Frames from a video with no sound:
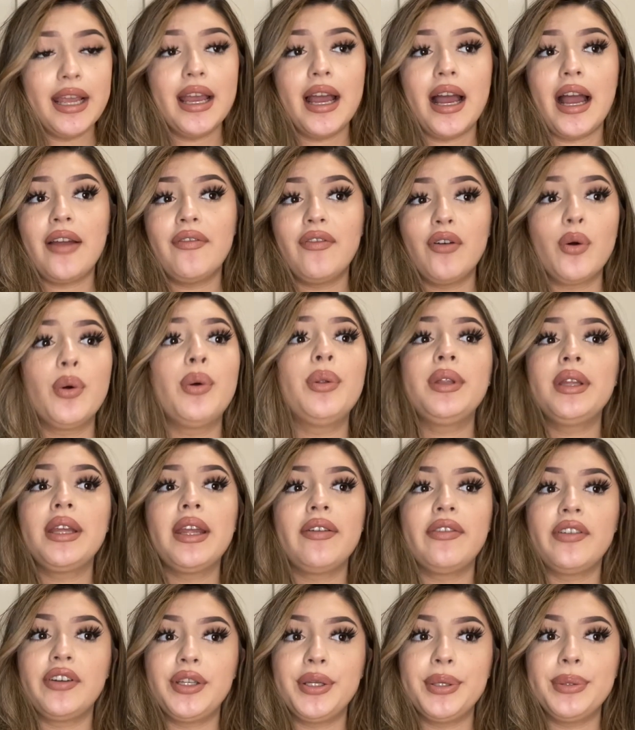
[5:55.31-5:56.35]
I've only
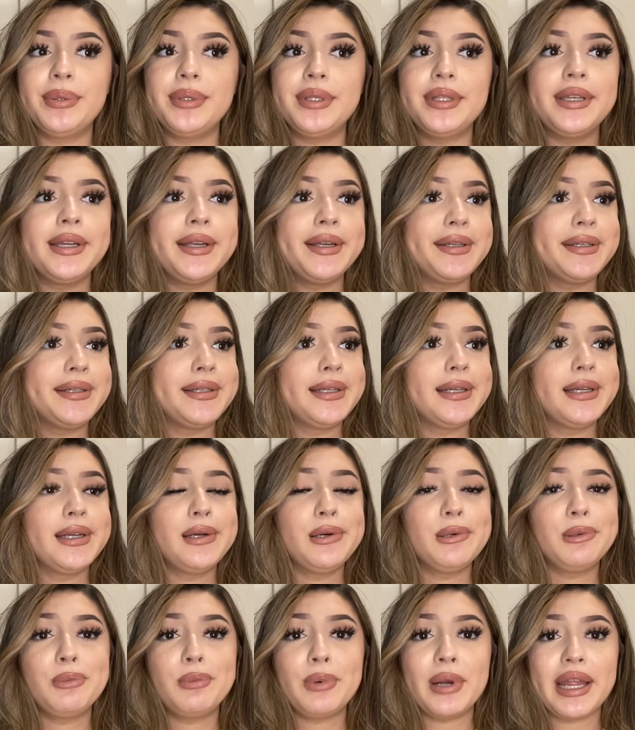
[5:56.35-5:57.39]
ever used it
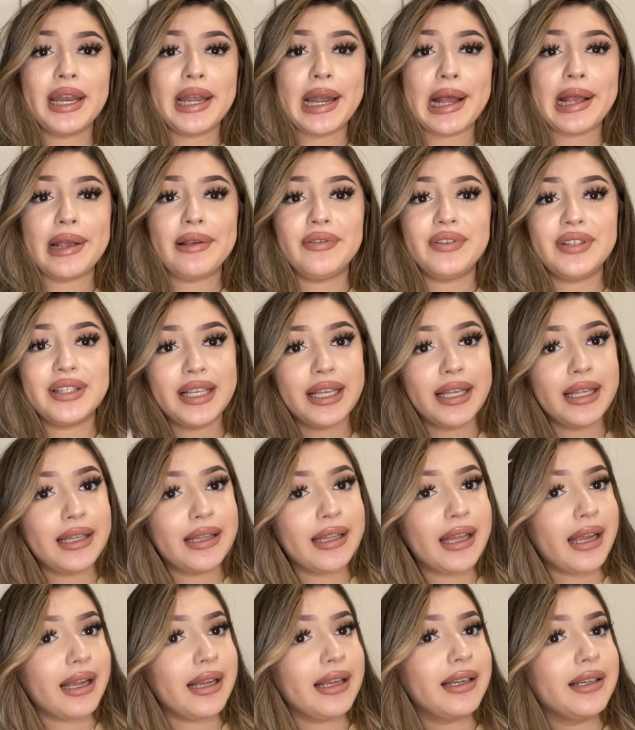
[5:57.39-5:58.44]
when I've seen
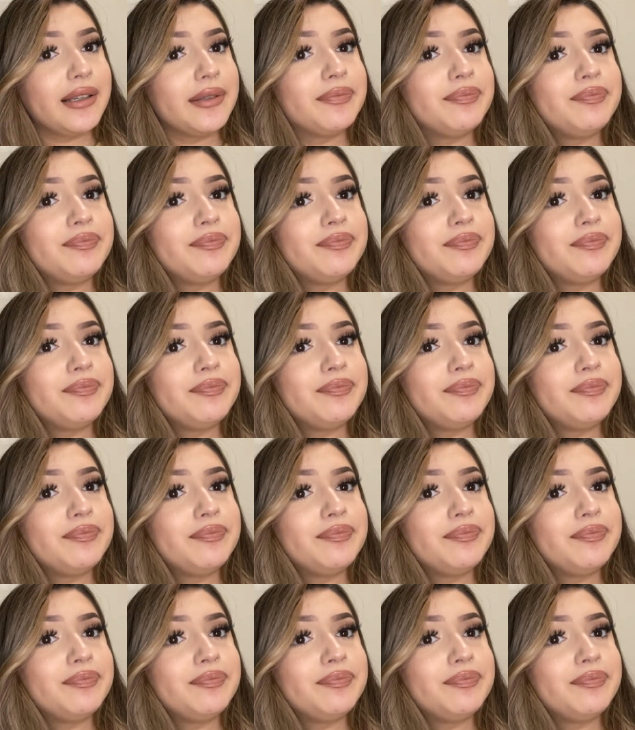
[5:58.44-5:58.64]
like